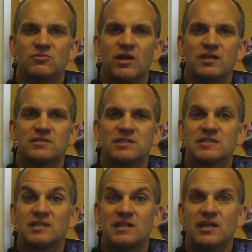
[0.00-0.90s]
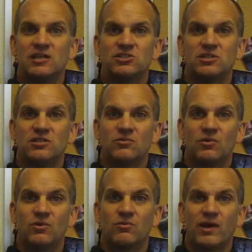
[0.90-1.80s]
is ranked 6th in the nation, and
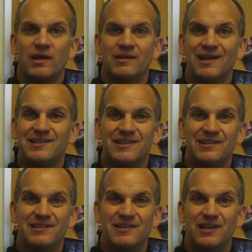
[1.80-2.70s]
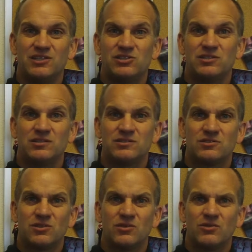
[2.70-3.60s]
we're ranked 19th in the nation, and
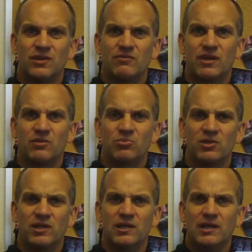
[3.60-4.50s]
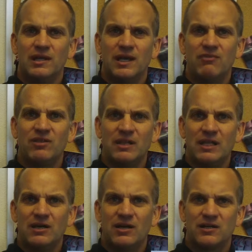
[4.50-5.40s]
so they've got a pretty heavy
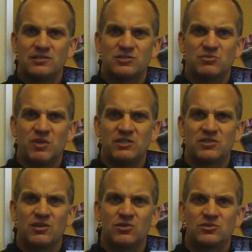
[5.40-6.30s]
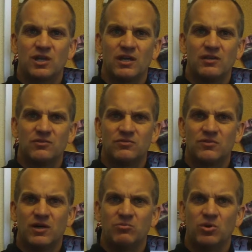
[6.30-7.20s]
lead on us just based on those kind of
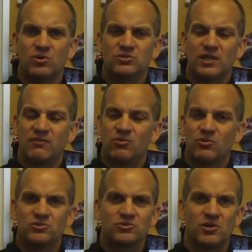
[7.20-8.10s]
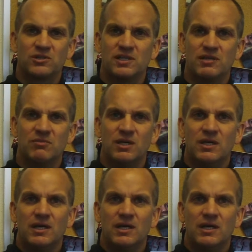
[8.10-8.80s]
polls. They have a real strong team.